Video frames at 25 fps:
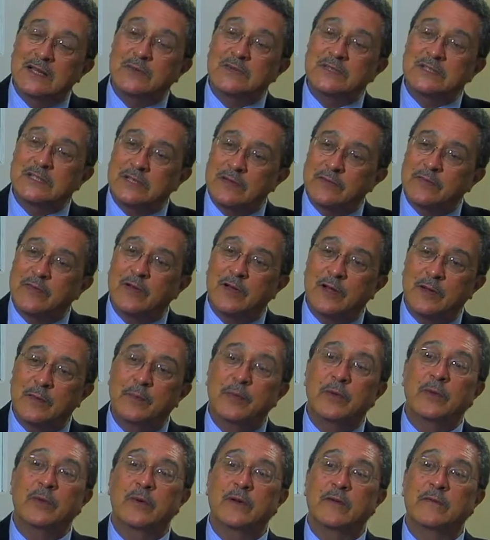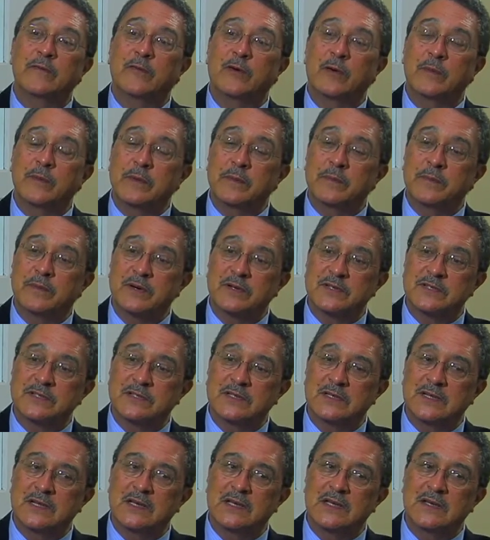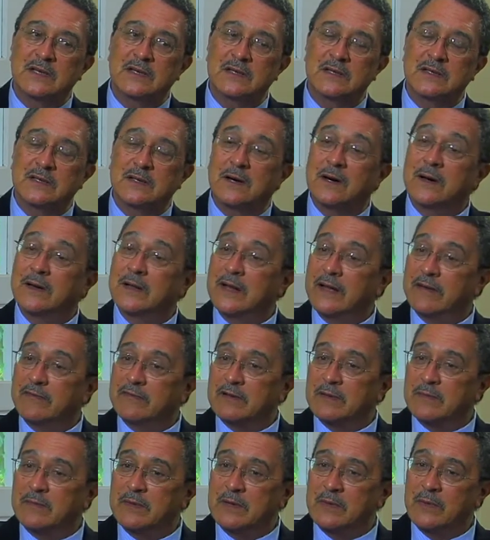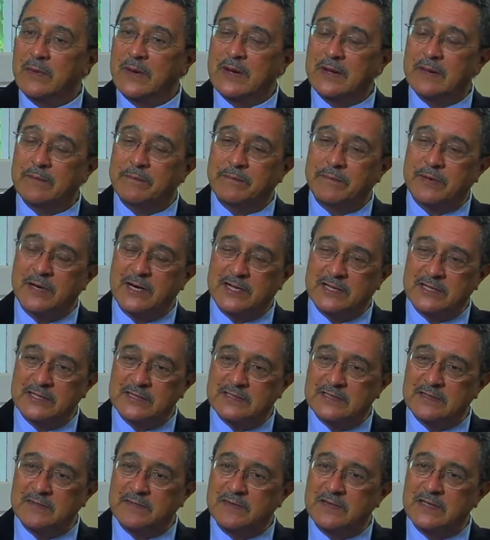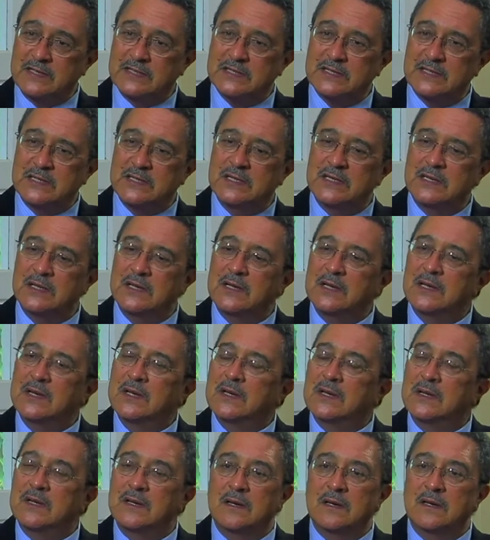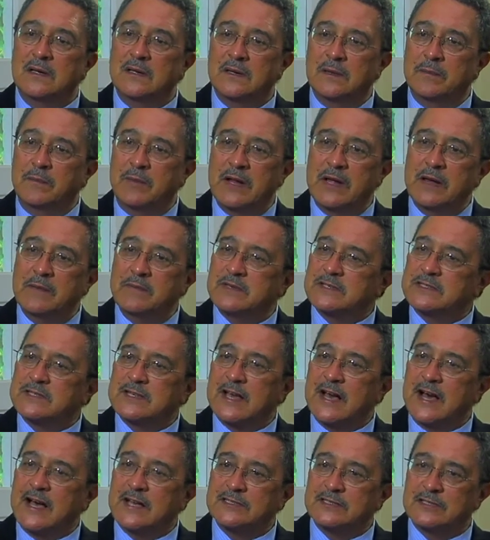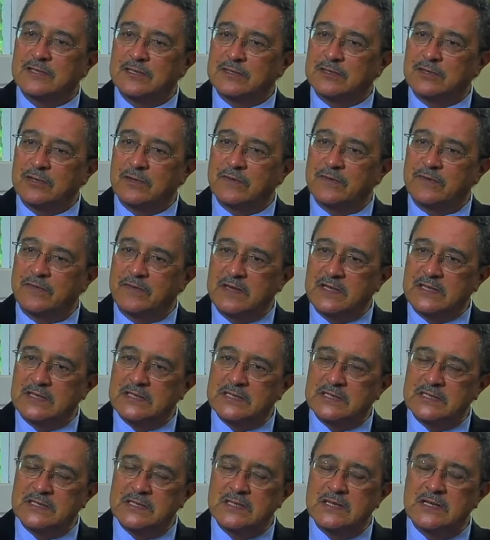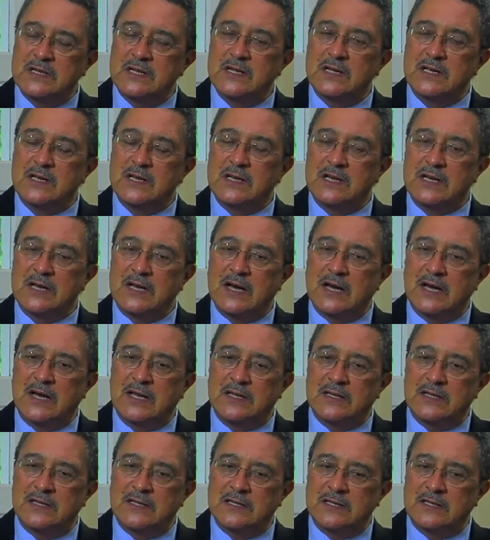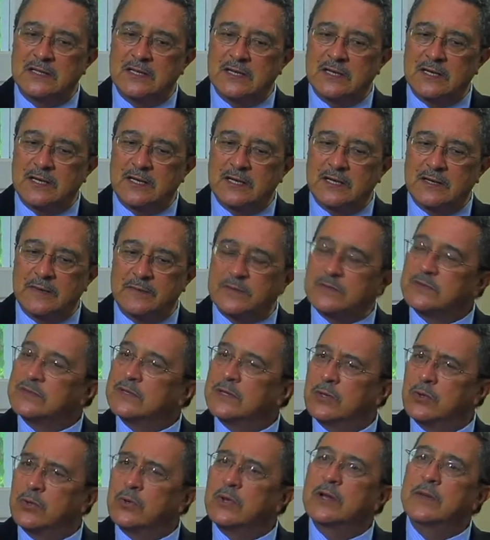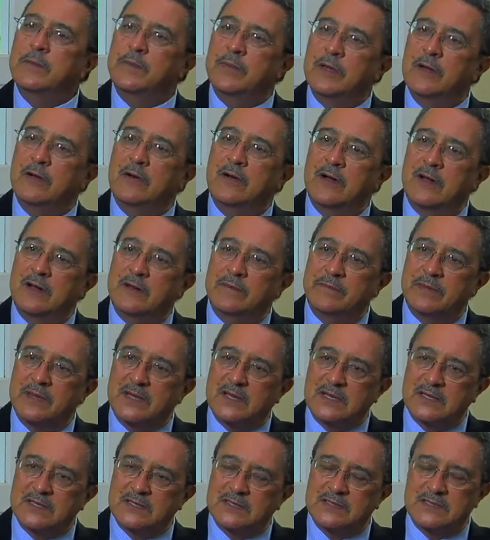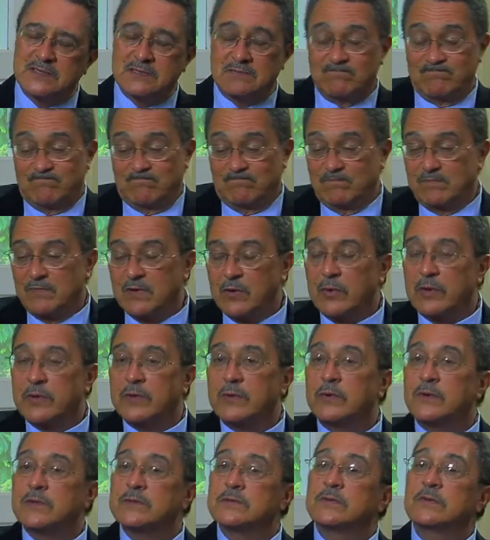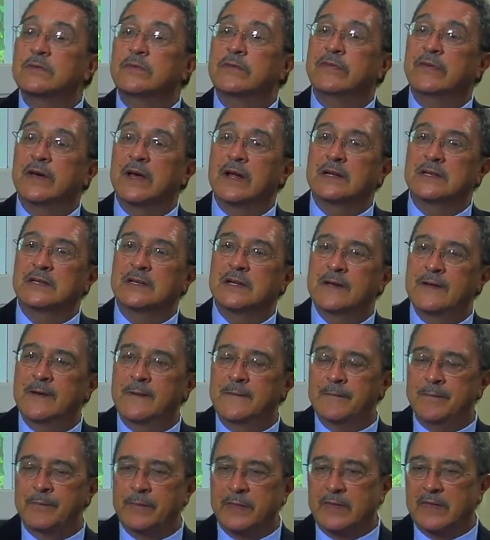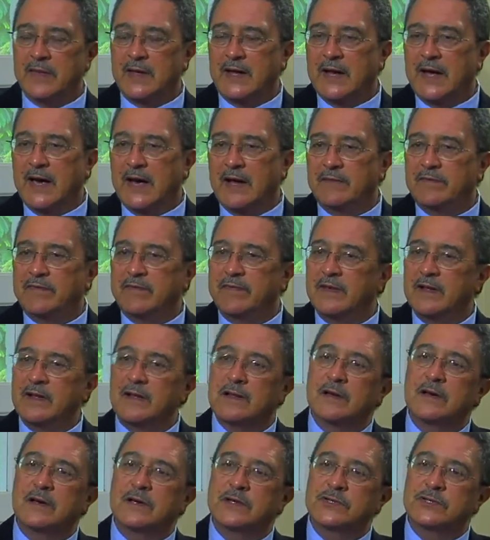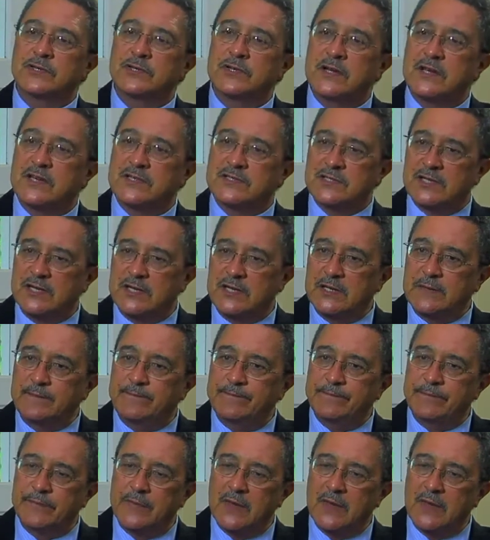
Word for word: It was a difficult period for me personally. Uh, inevitably, when a party is defeated, the blame is cast at your feet. And uh, it was a lonely period because there were those who felt that I had failed the country as a leader.